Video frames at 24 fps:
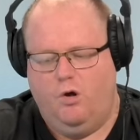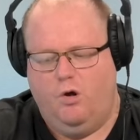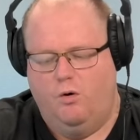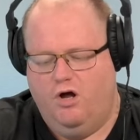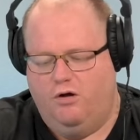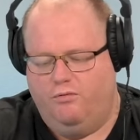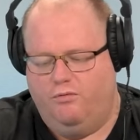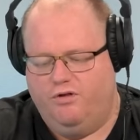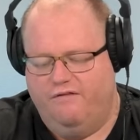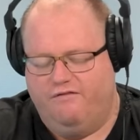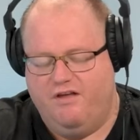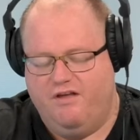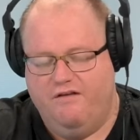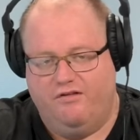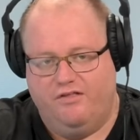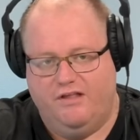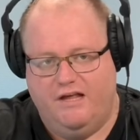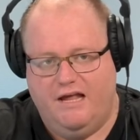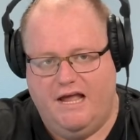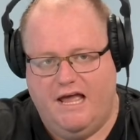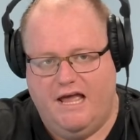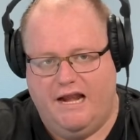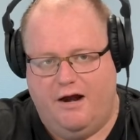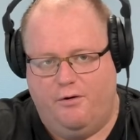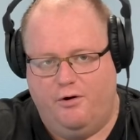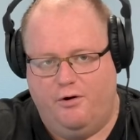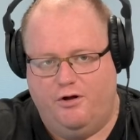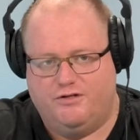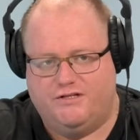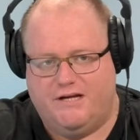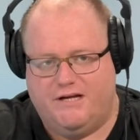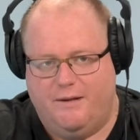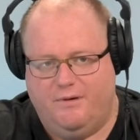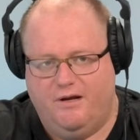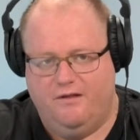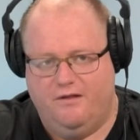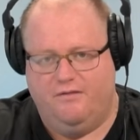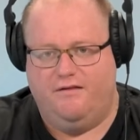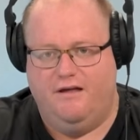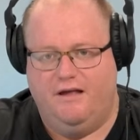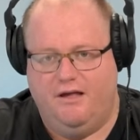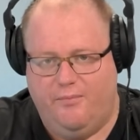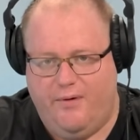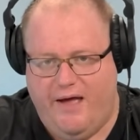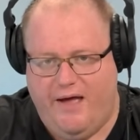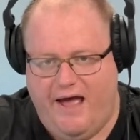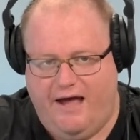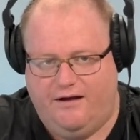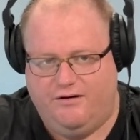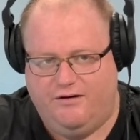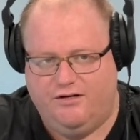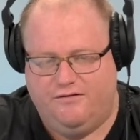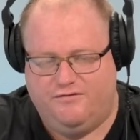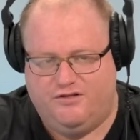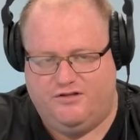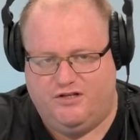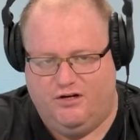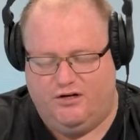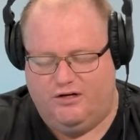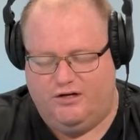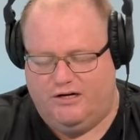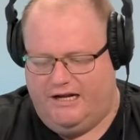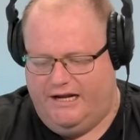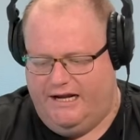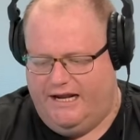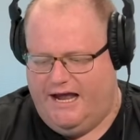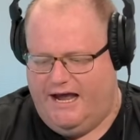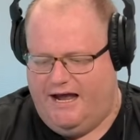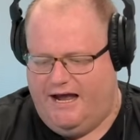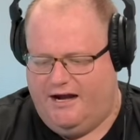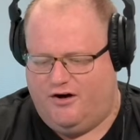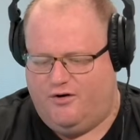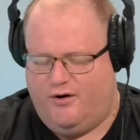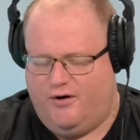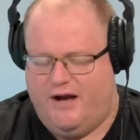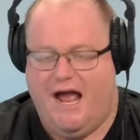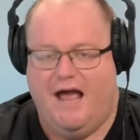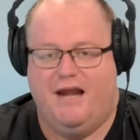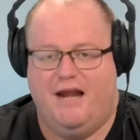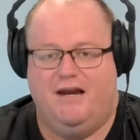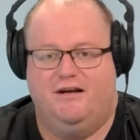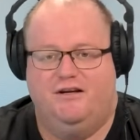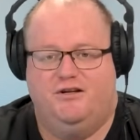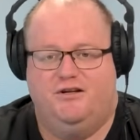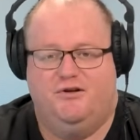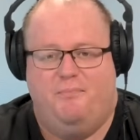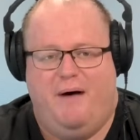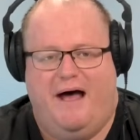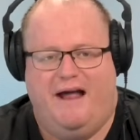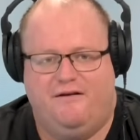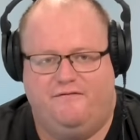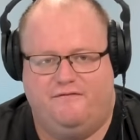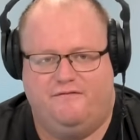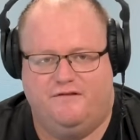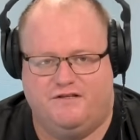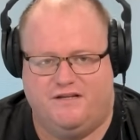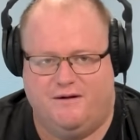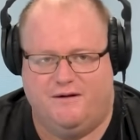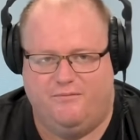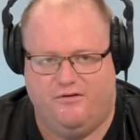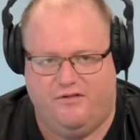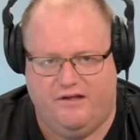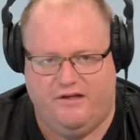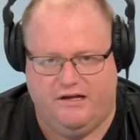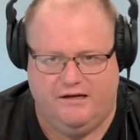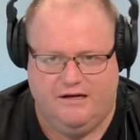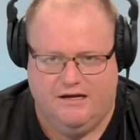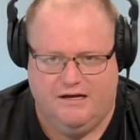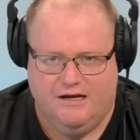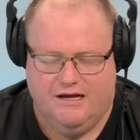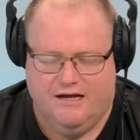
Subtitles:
Well, you've given the NRL something to think about, and you've certainly created a debate for some of the